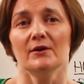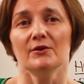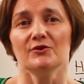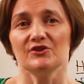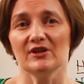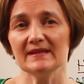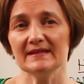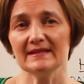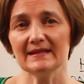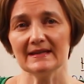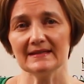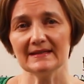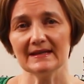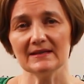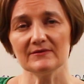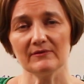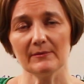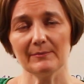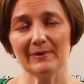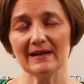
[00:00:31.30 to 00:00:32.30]

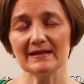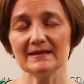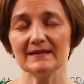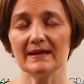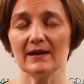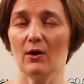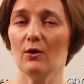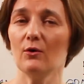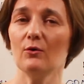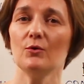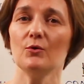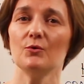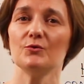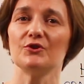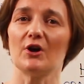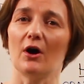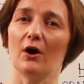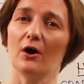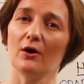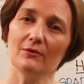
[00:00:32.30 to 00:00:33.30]
GCSEs replaced the old
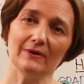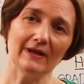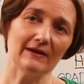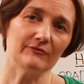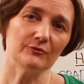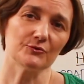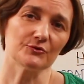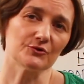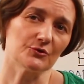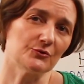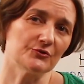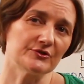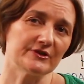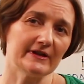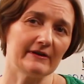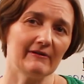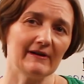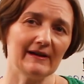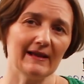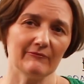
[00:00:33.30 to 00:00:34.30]
O-levels,
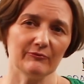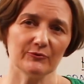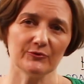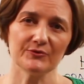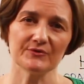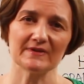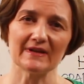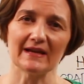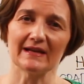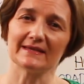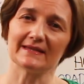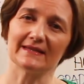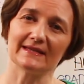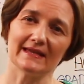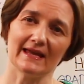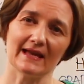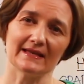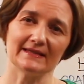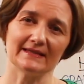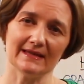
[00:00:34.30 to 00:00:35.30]
ordinary levels and
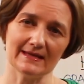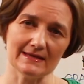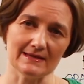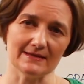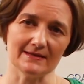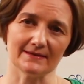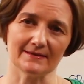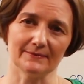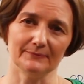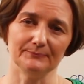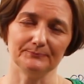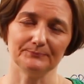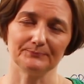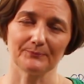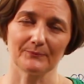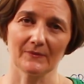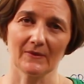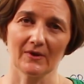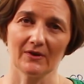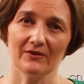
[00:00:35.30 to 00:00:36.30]
CSEs.
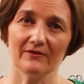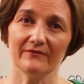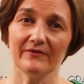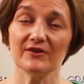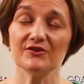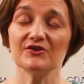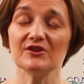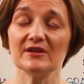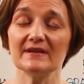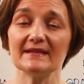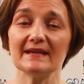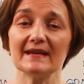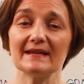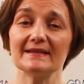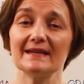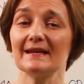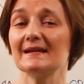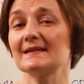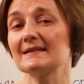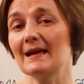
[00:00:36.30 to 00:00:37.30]
The first
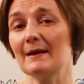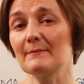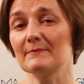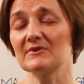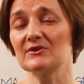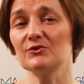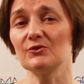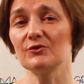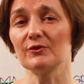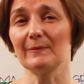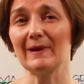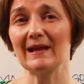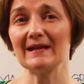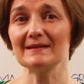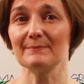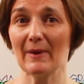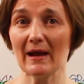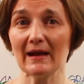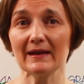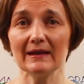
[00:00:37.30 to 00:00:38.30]
GCSE exams took
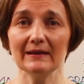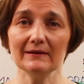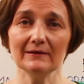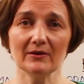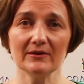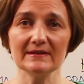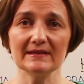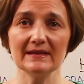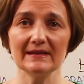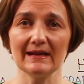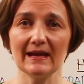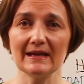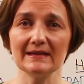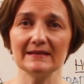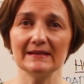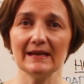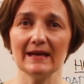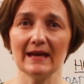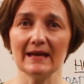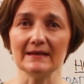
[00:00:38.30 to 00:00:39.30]
place back in
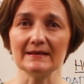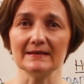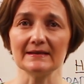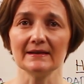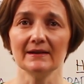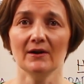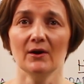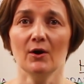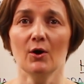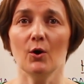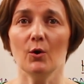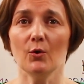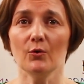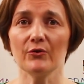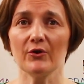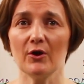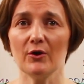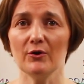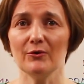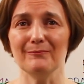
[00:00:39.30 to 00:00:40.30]
1988,
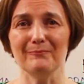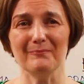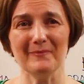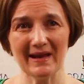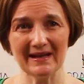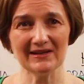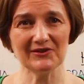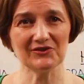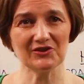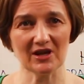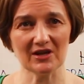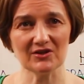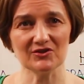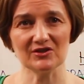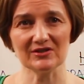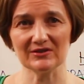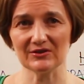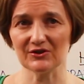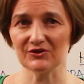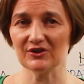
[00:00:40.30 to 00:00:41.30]
although many
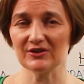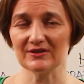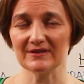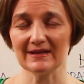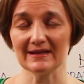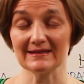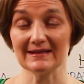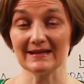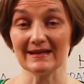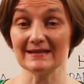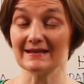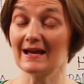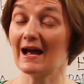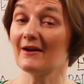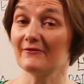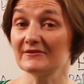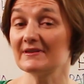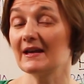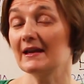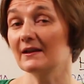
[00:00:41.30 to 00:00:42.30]
changes to GCSEs
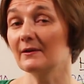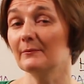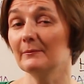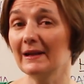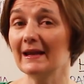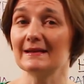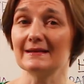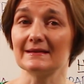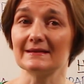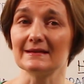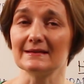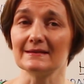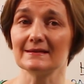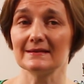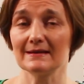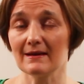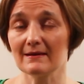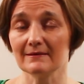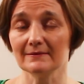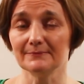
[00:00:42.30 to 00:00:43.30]
have taken place
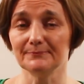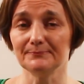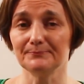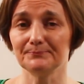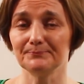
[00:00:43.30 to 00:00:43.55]
since then.